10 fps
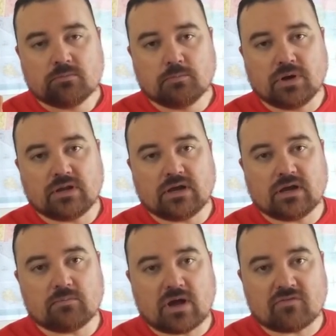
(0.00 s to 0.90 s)
But
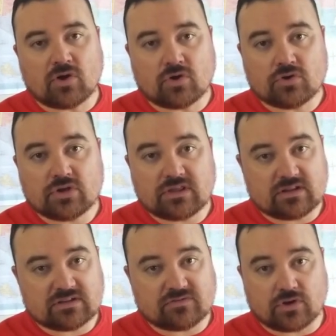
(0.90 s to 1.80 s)
I've heard
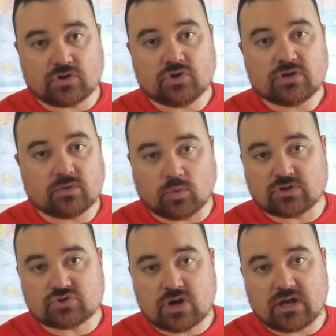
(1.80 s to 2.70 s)
it is very good and
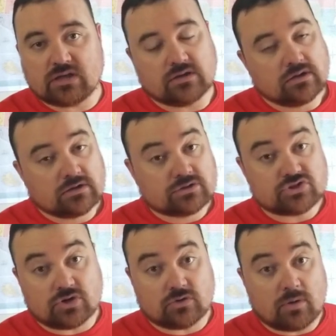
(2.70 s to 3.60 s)
want to try it.
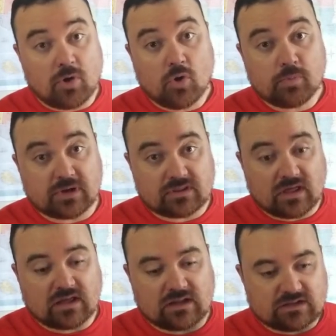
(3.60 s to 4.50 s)
So I'm hoping
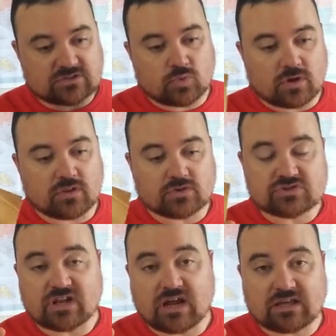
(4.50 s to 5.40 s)
that it's one of those
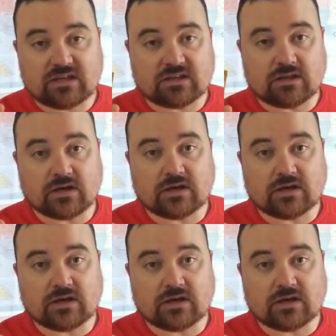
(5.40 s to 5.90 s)
that I can